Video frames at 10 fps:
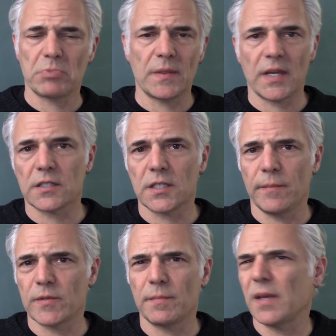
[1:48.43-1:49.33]
And that
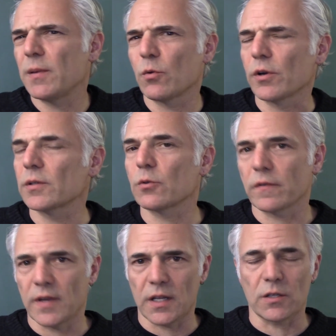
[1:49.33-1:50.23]
seems, maybe we're sort
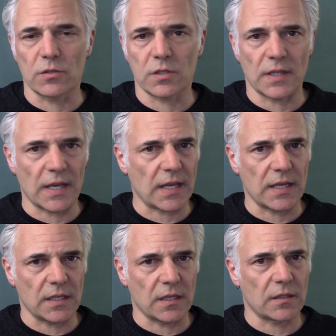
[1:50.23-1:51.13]
of getting used to that
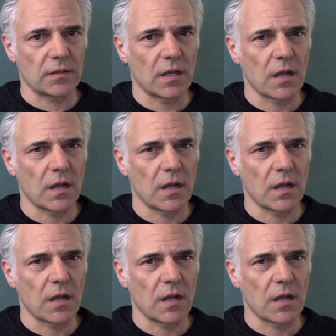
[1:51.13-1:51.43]
idea.